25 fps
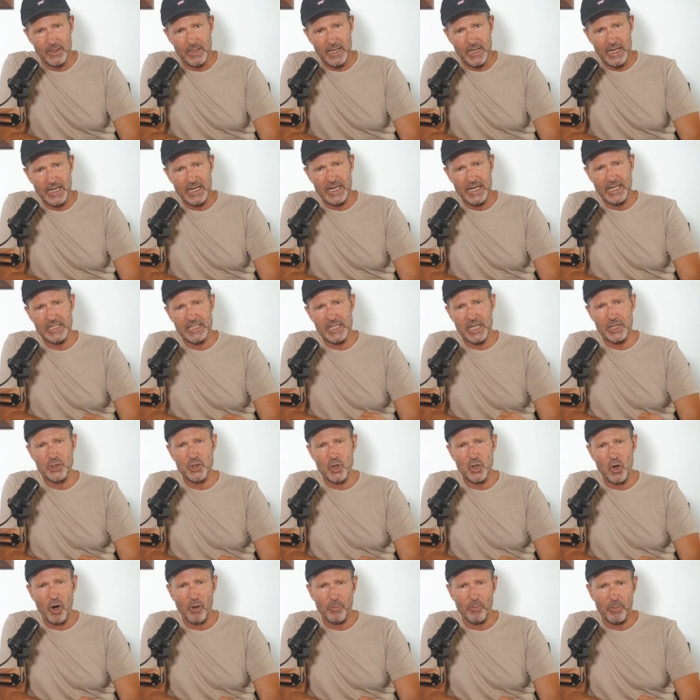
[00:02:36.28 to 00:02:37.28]
It is the
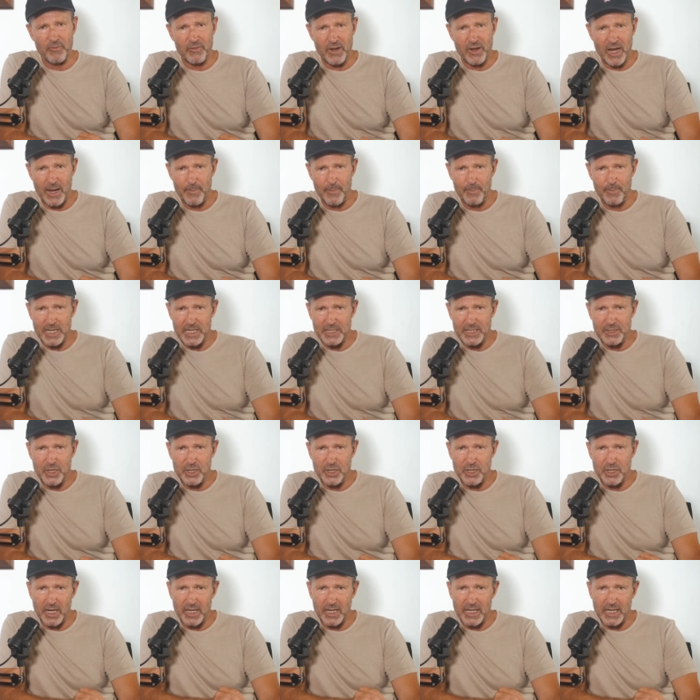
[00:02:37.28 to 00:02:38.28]
job of companies
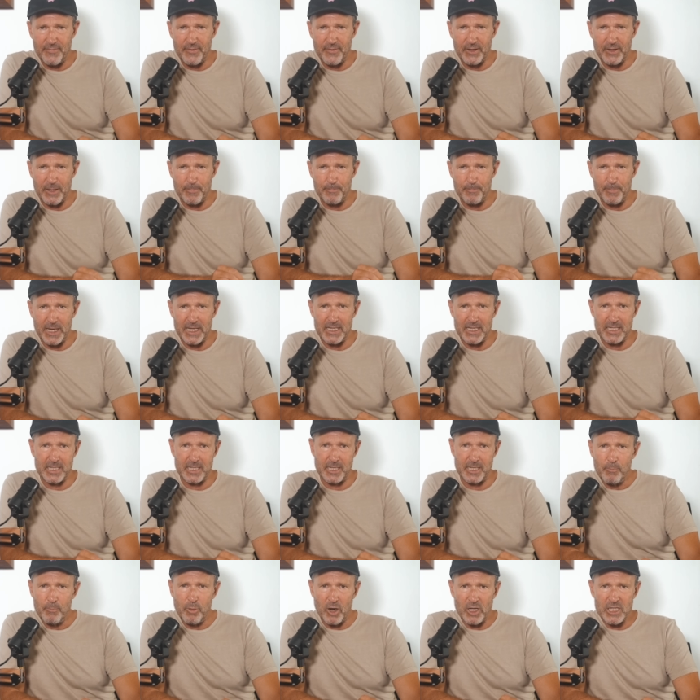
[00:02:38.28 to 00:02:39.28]
to deliver the
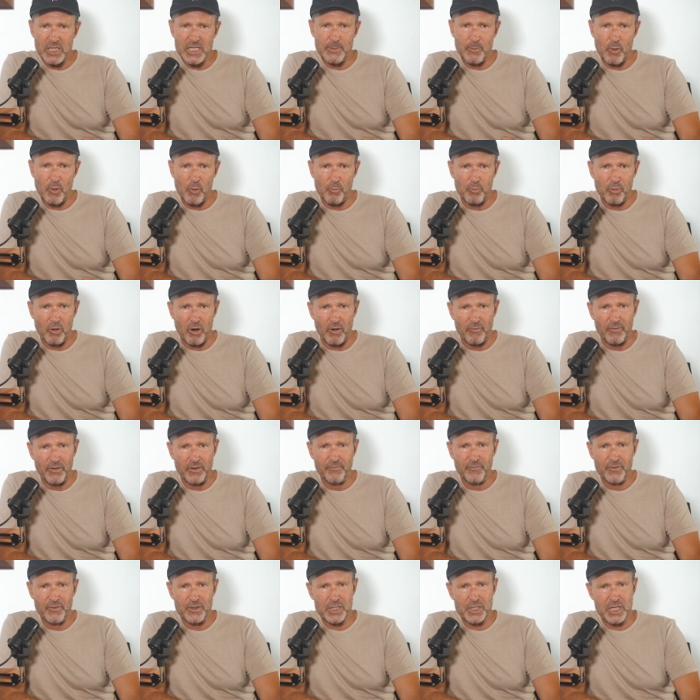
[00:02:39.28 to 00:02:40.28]
best possible
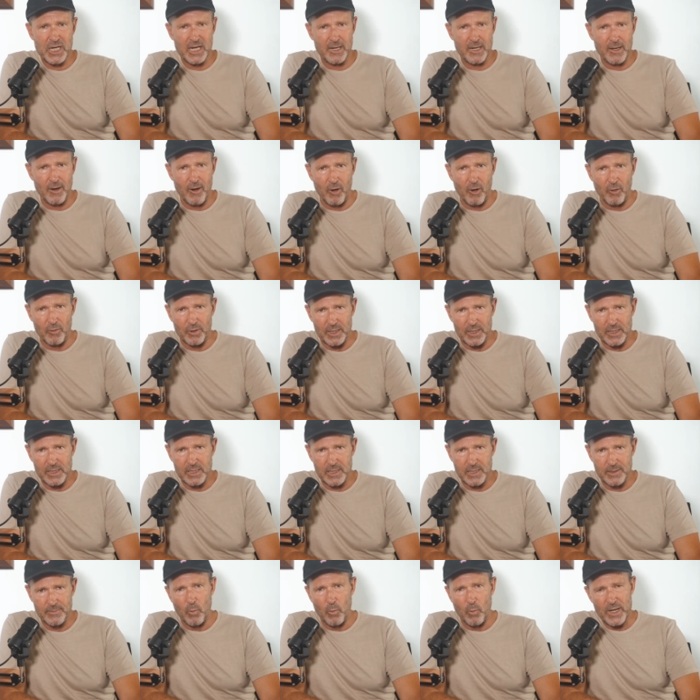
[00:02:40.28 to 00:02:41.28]
profit for
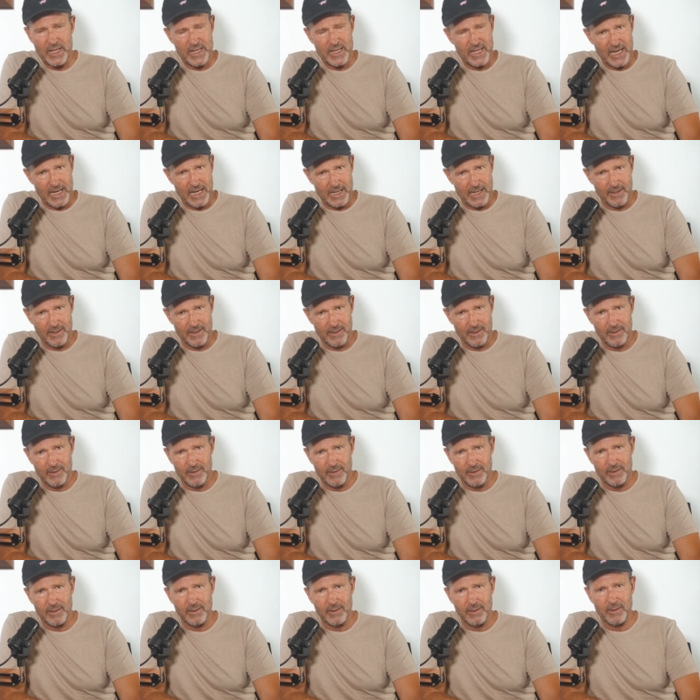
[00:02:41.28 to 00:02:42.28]
shareholders within
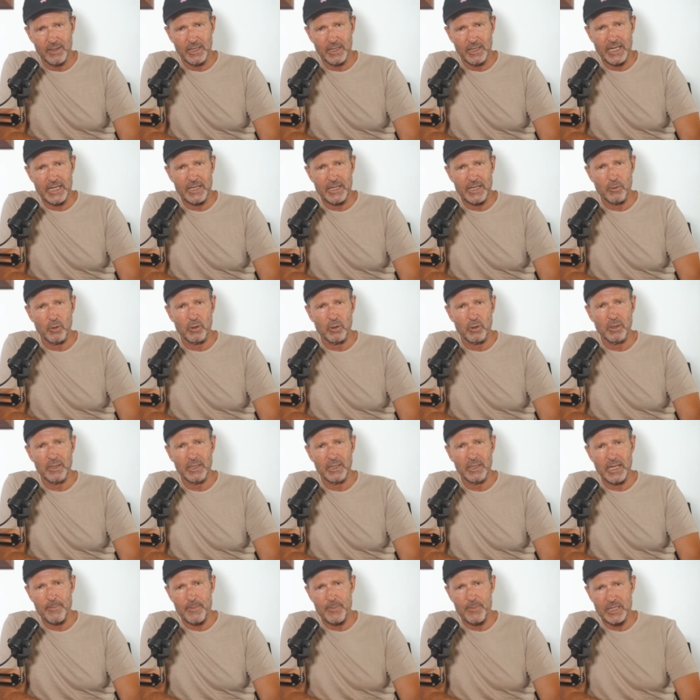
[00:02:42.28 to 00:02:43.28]
legal
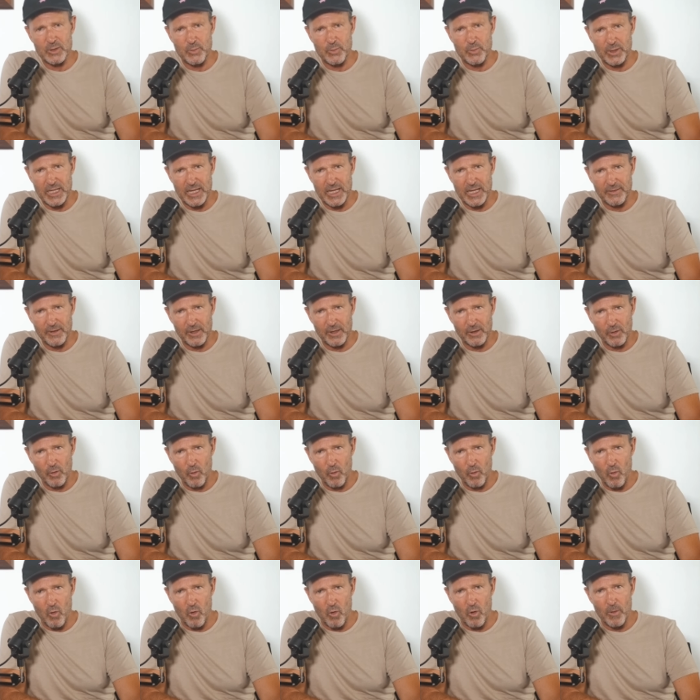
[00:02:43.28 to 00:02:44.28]
limits, within the
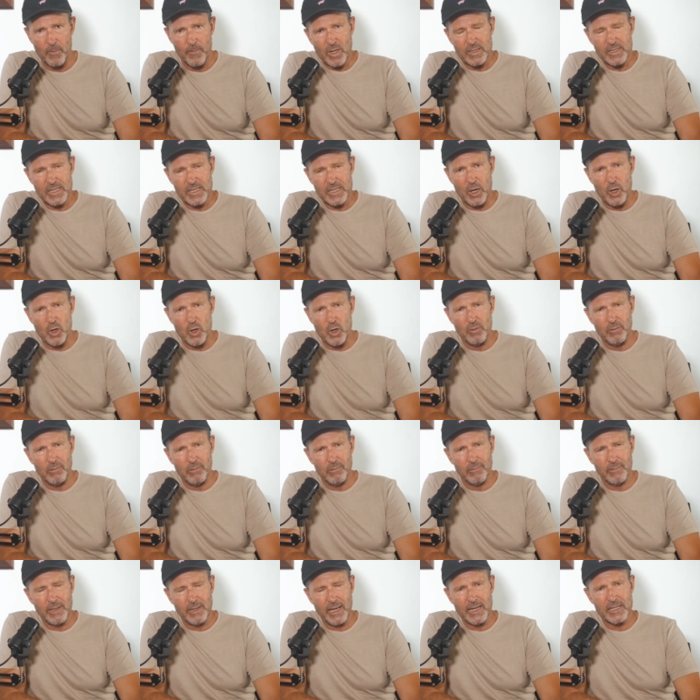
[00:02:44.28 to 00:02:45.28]
law. So
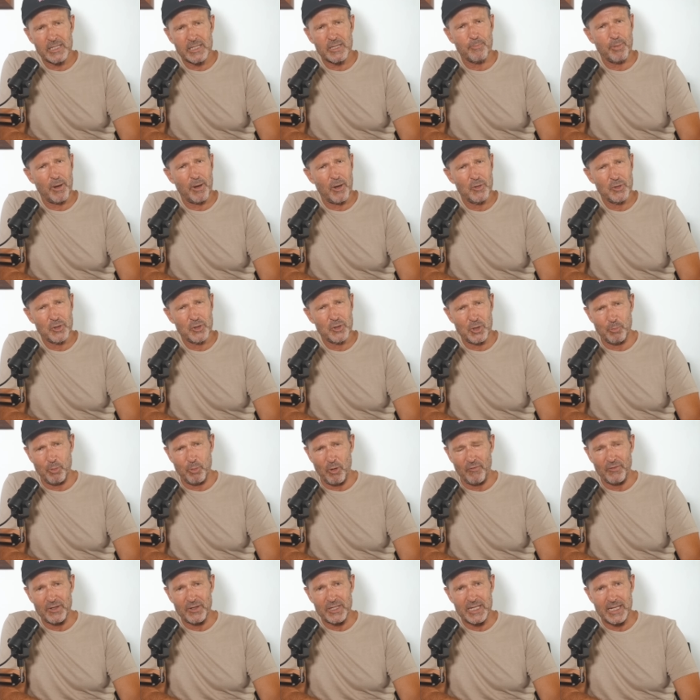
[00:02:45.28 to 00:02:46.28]
they are supposed to
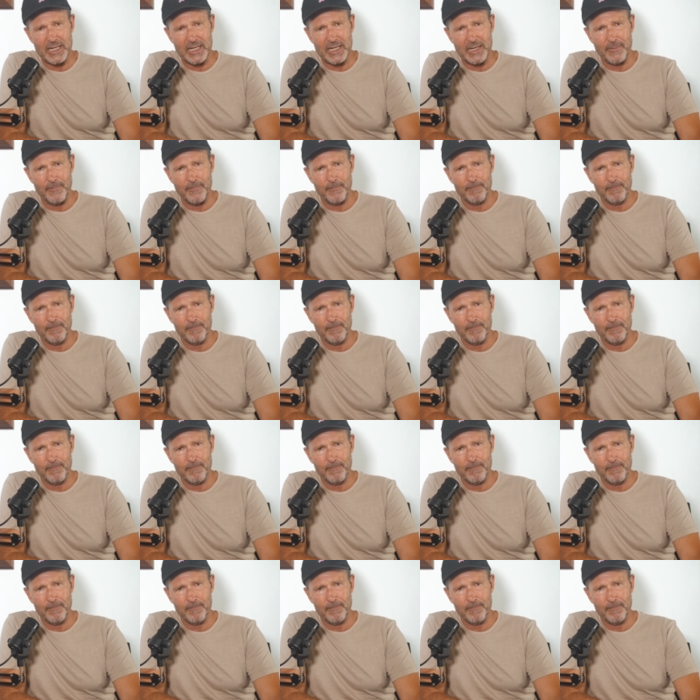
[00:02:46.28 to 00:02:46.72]
profiteer.